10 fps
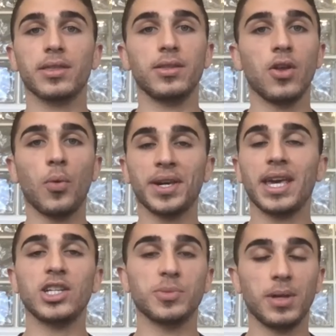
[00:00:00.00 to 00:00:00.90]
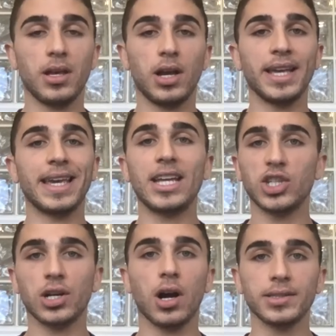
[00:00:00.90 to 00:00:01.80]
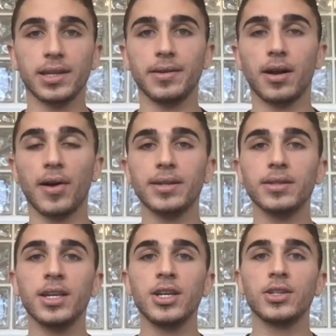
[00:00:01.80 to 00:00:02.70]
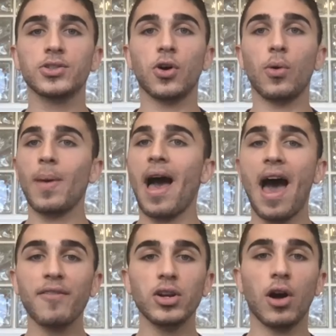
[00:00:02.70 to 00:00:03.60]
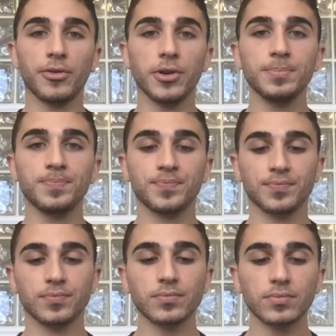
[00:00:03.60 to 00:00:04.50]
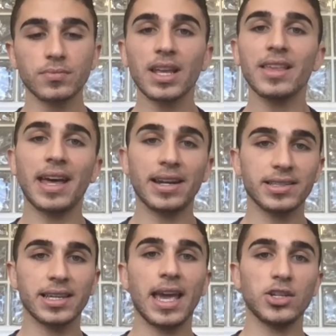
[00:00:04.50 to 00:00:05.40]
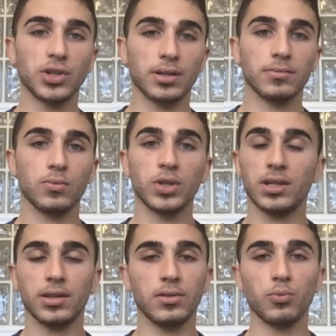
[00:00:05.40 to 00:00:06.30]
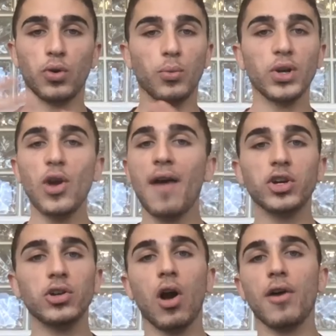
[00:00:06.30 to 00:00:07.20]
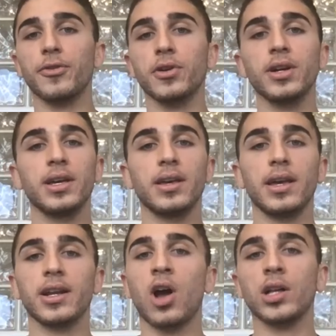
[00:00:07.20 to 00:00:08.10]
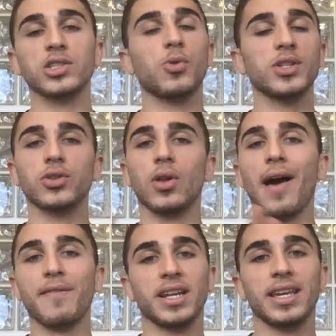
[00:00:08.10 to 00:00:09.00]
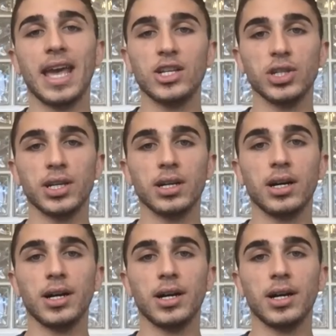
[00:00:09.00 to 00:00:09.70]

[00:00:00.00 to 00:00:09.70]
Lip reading: no engaging content. All right. So have an offer that is engaging. When you have a good offer, in consequence, you'll have an engaging